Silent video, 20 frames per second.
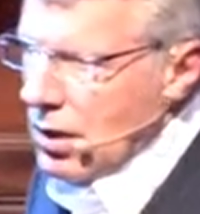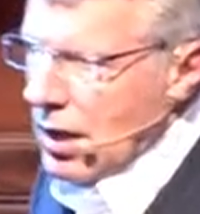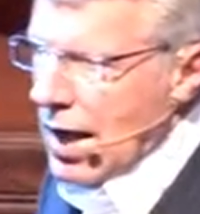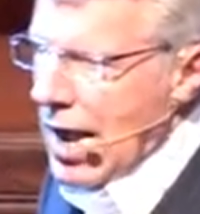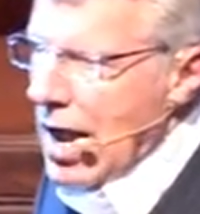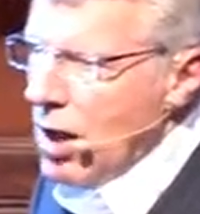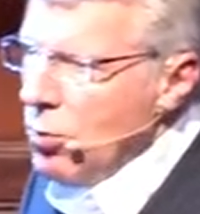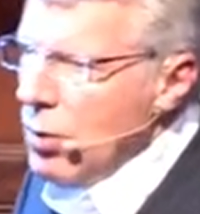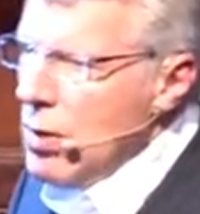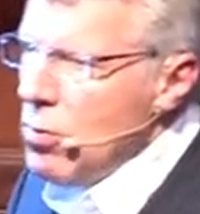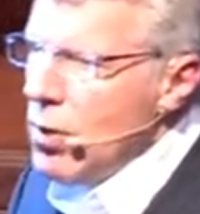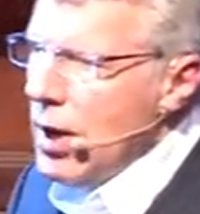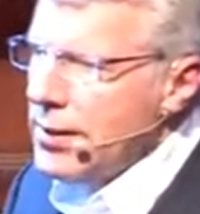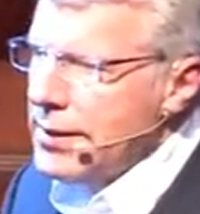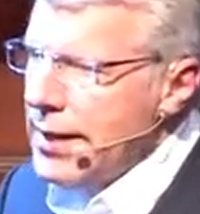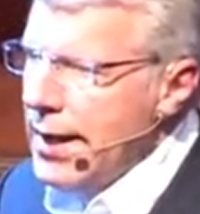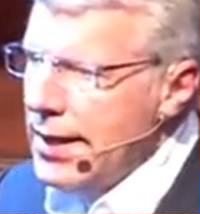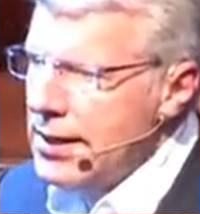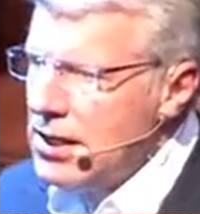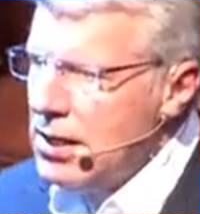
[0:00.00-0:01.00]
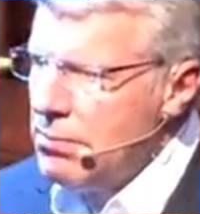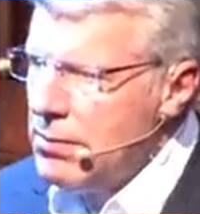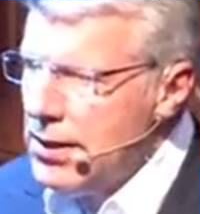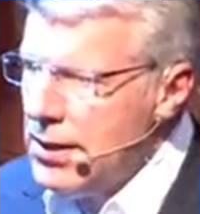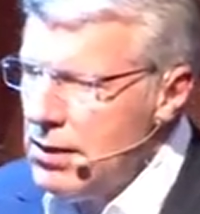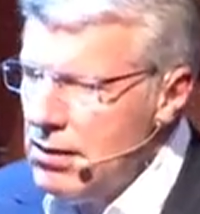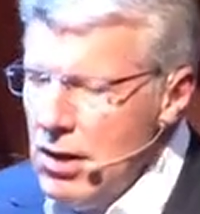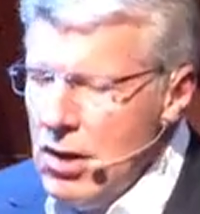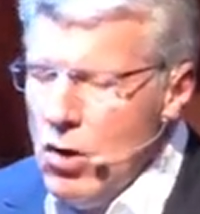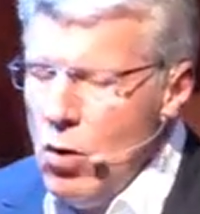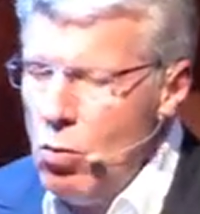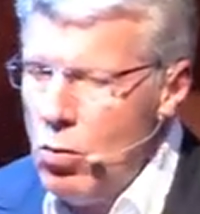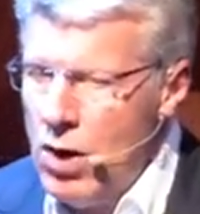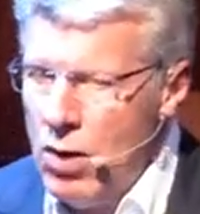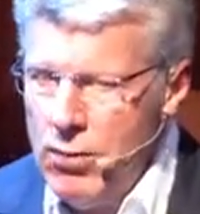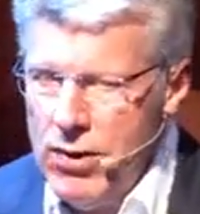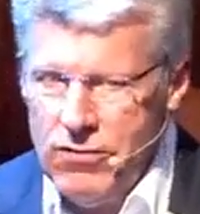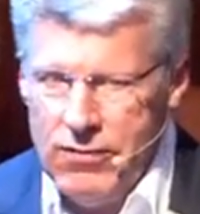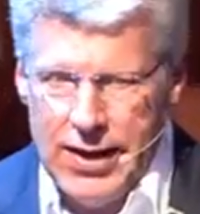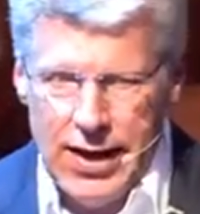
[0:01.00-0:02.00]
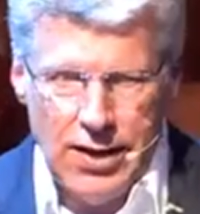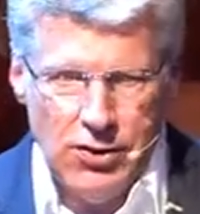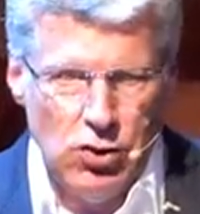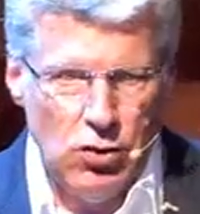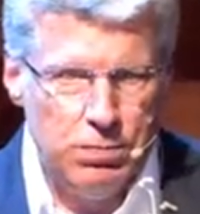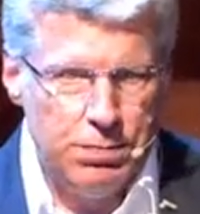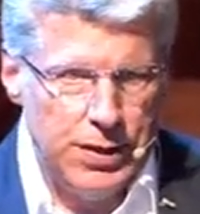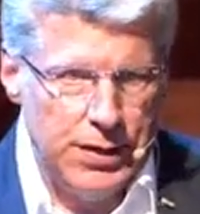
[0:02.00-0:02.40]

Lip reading: How do we want that to be? Well, we value